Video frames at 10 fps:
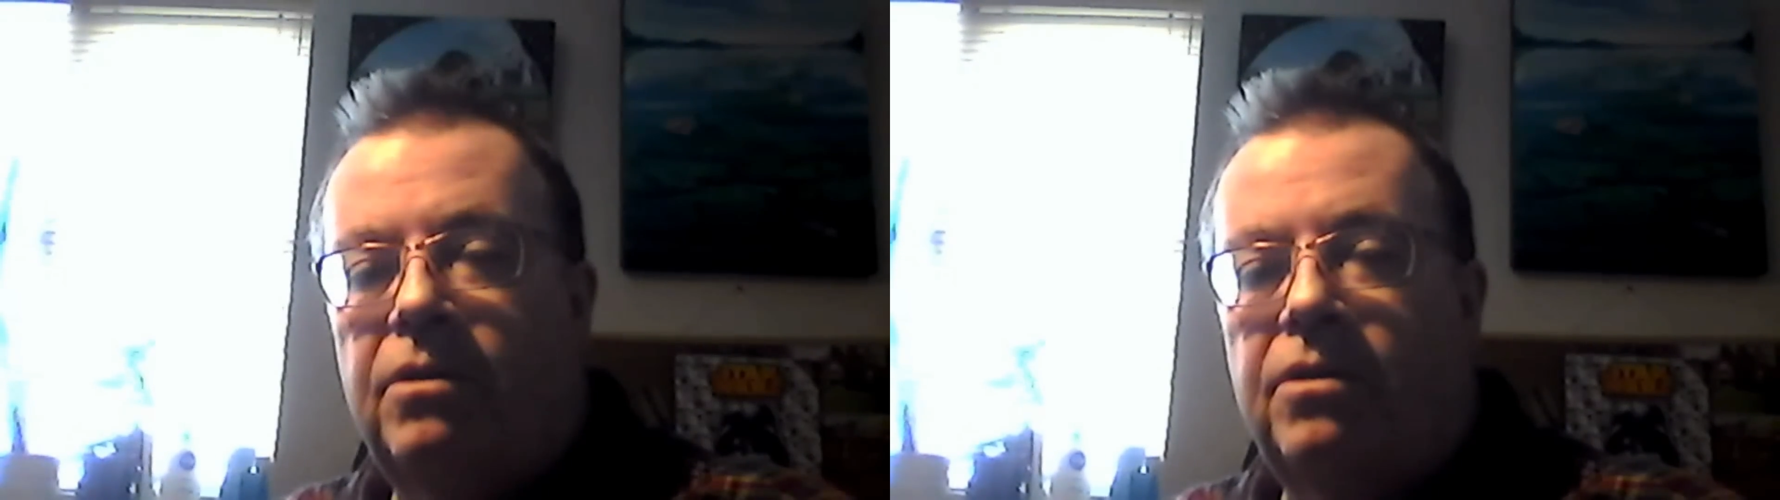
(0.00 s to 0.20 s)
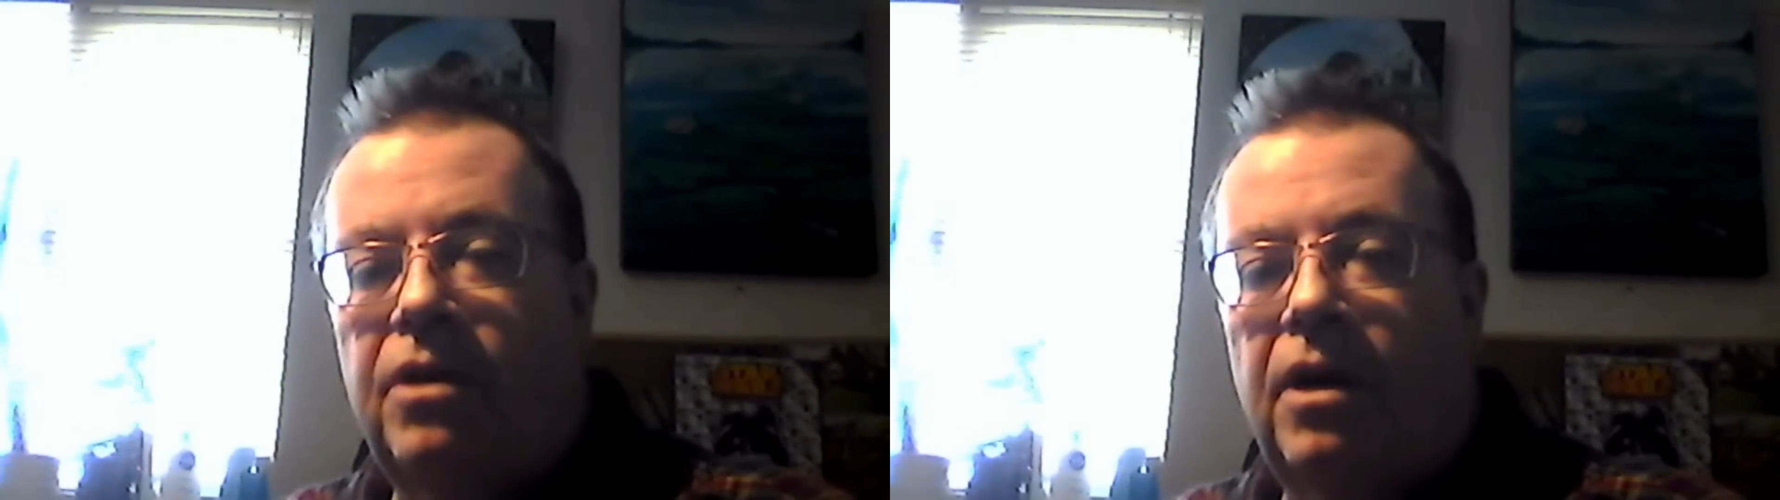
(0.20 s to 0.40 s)

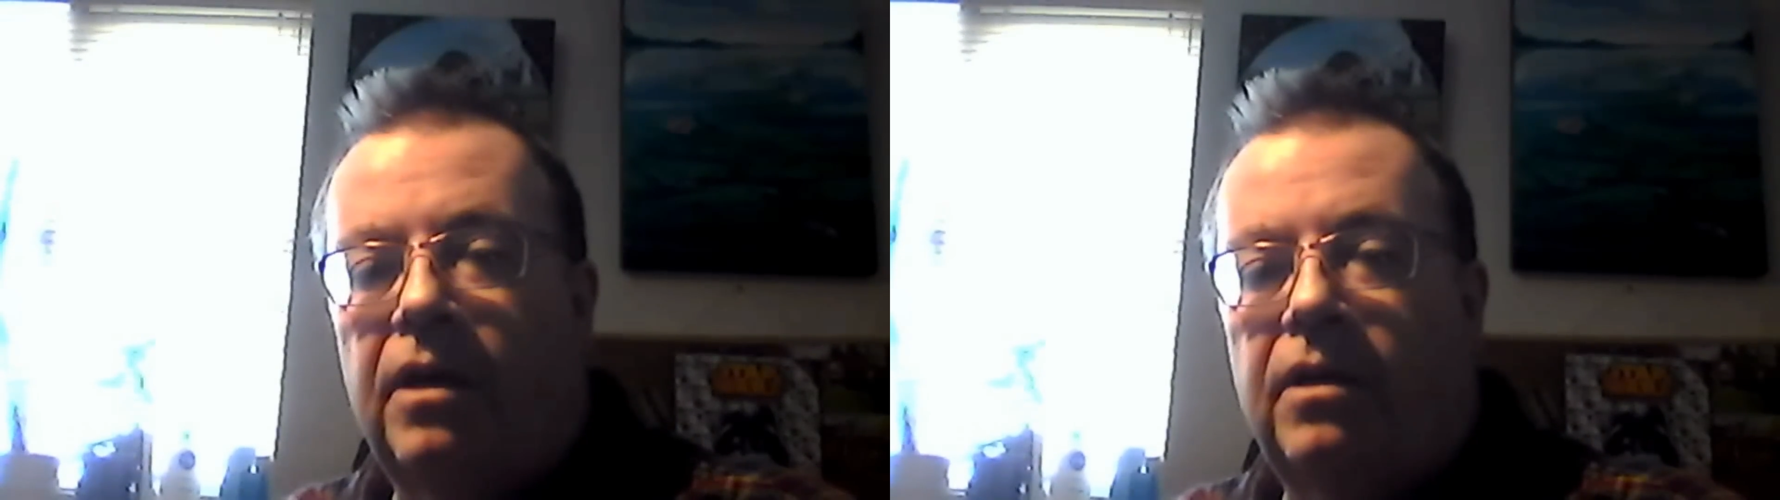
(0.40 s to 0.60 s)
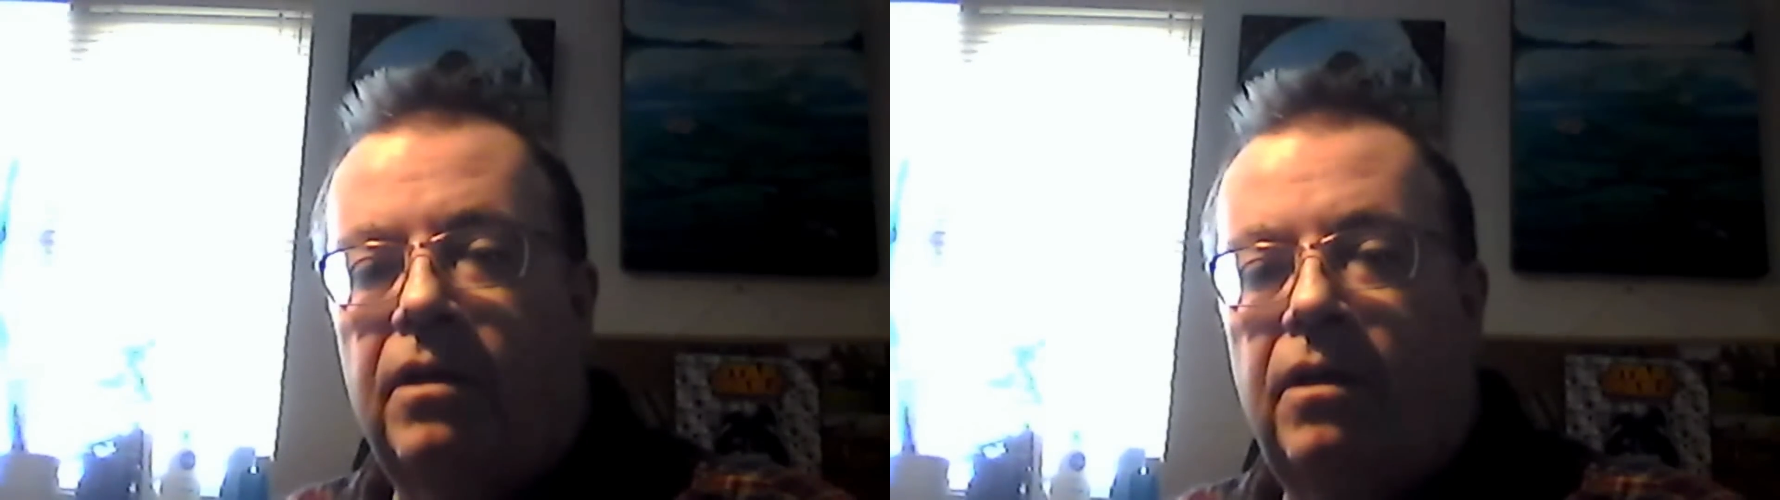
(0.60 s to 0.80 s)

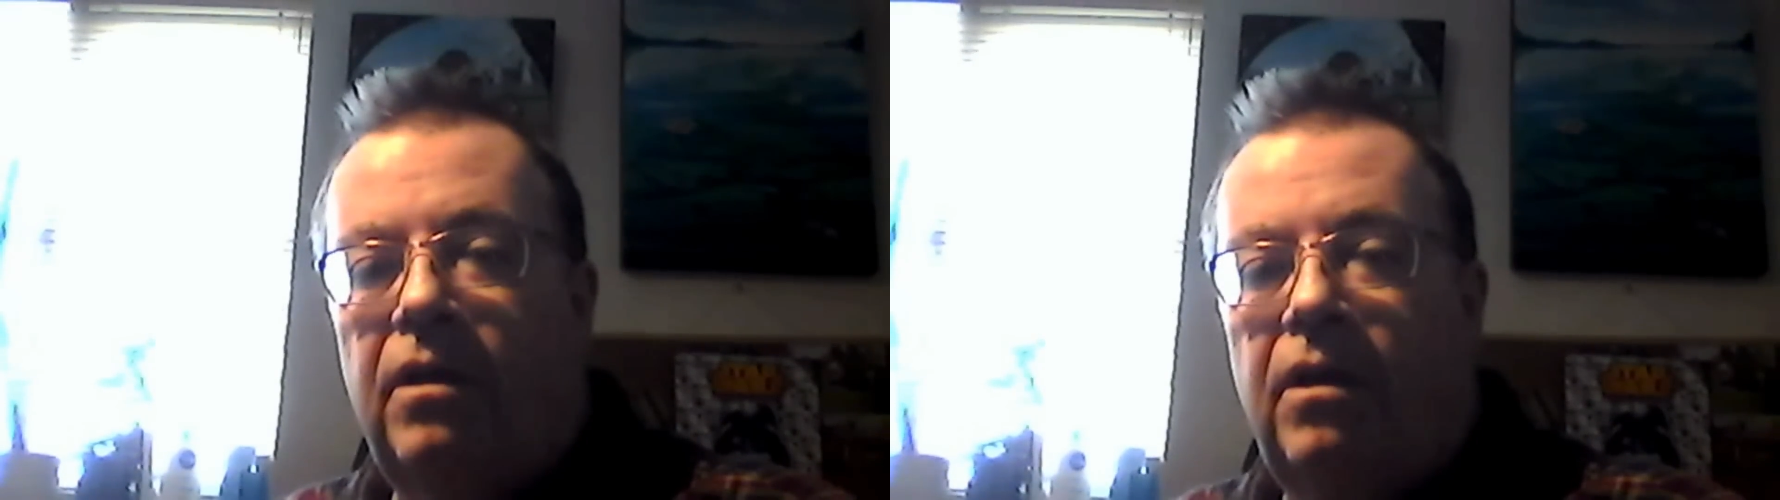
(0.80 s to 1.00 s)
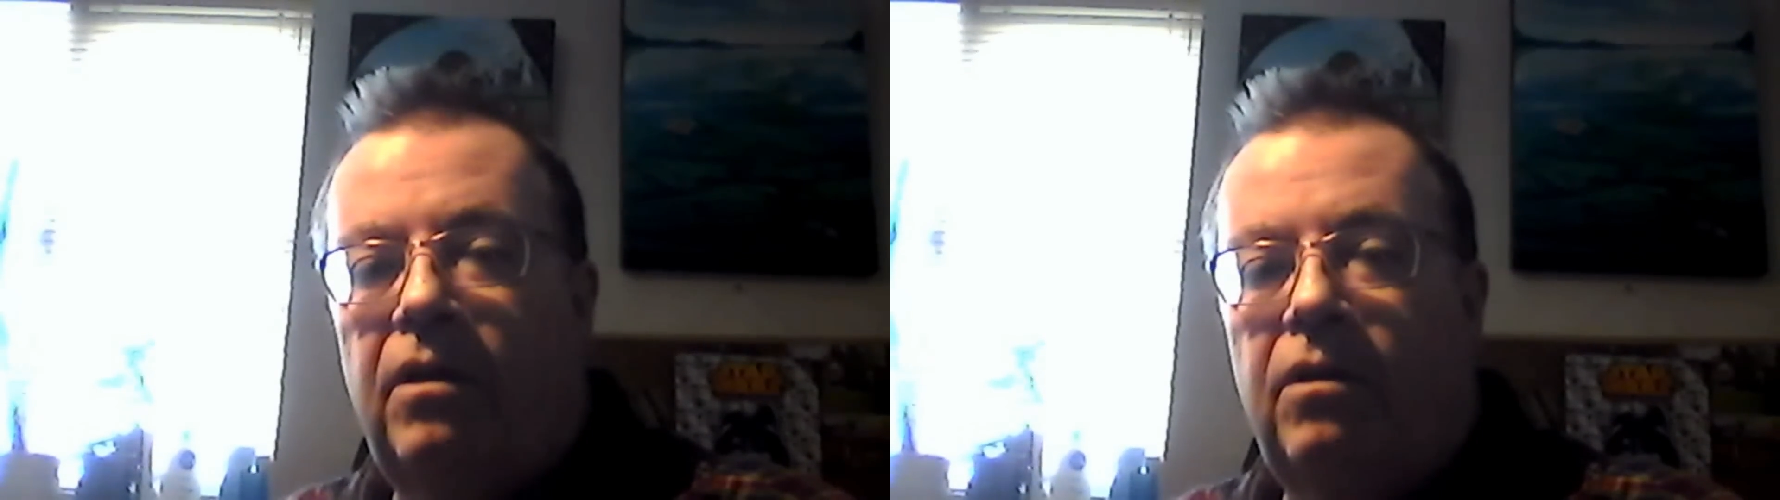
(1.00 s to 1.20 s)
attract
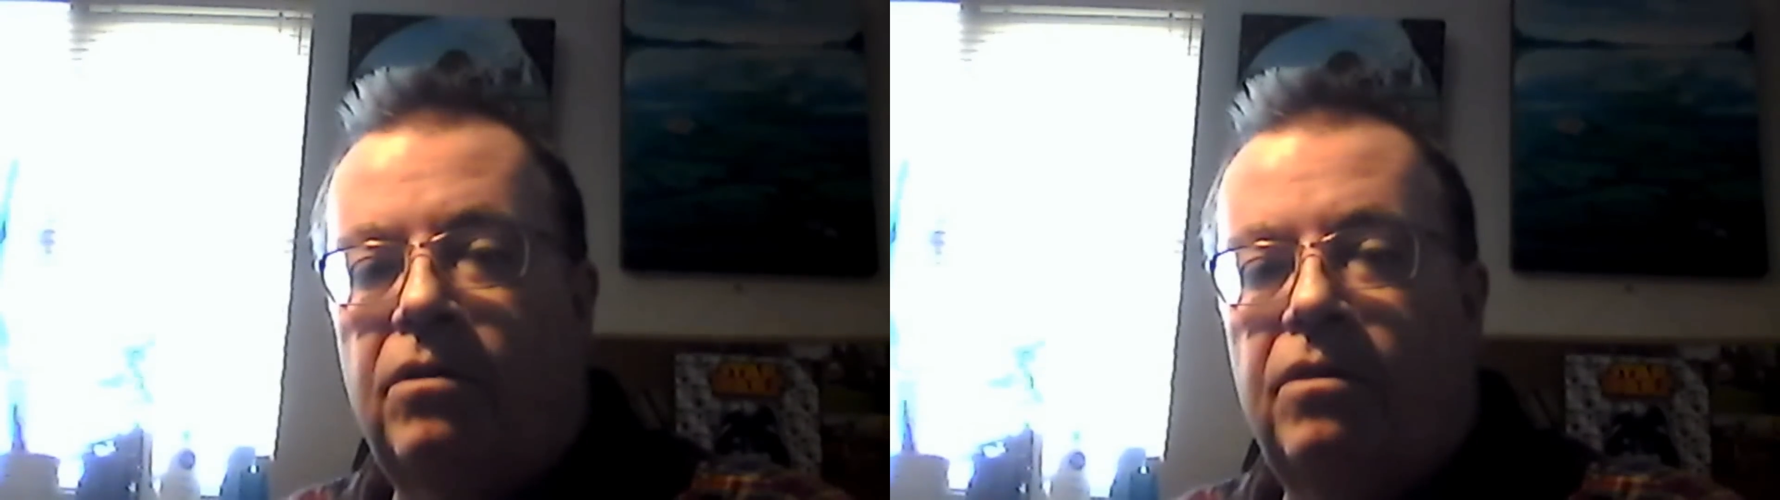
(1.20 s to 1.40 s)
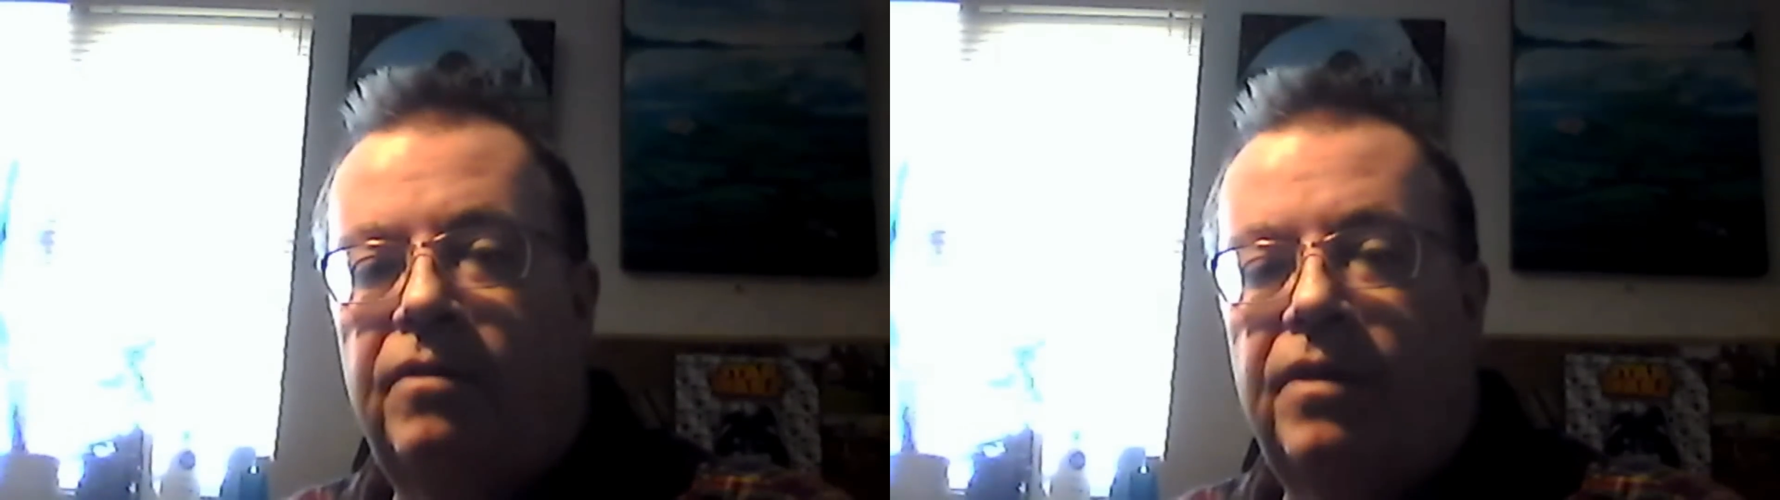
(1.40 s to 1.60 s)
a
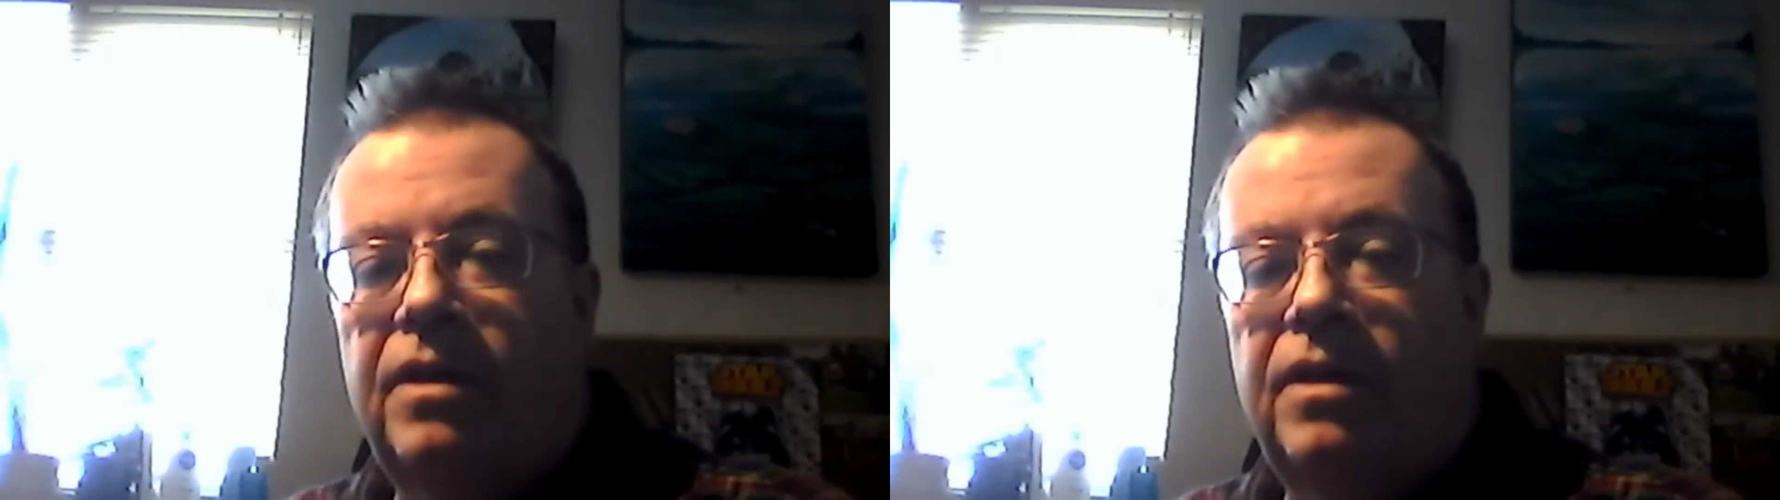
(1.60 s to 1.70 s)
lot of